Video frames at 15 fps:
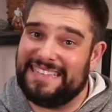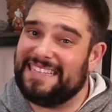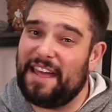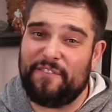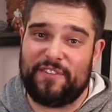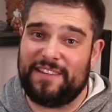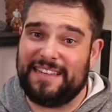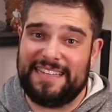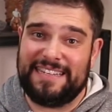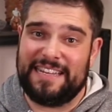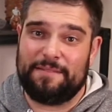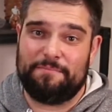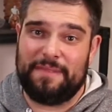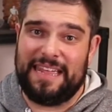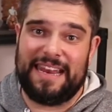definitely
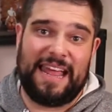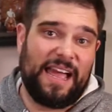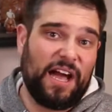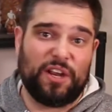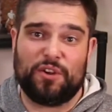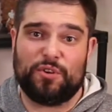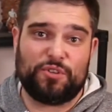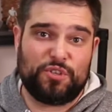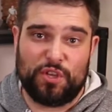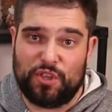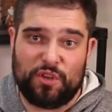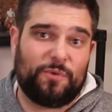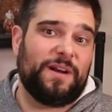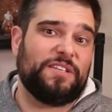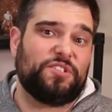didn't mean I understood
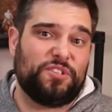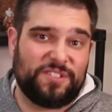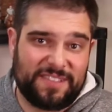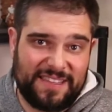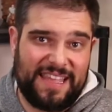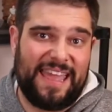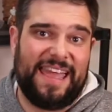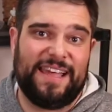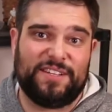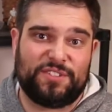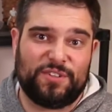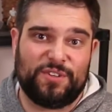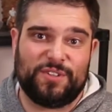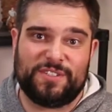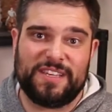the questions and the
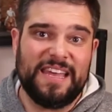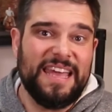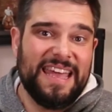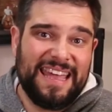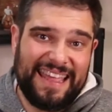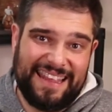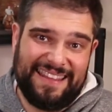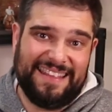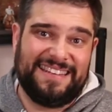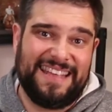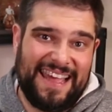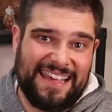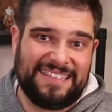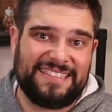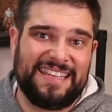answers in the
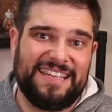test.